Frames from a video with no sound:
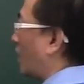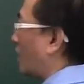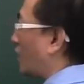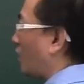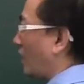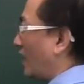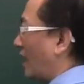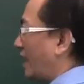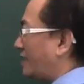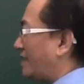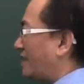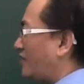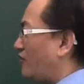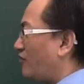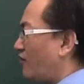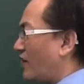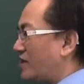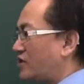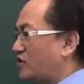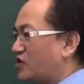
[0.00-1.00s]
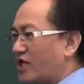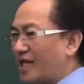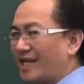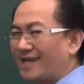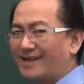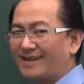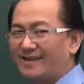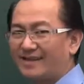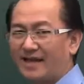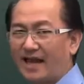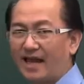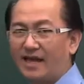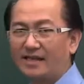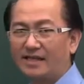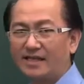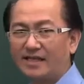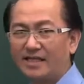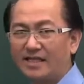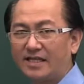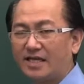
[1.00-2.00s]
When I differentiate that
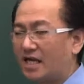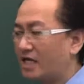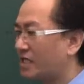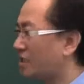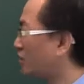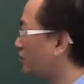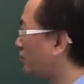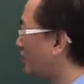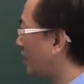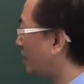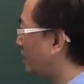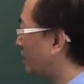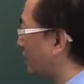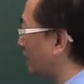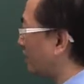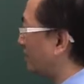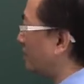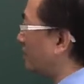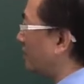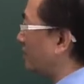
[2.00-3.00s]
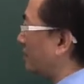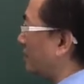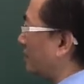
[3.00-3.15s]
linear expression,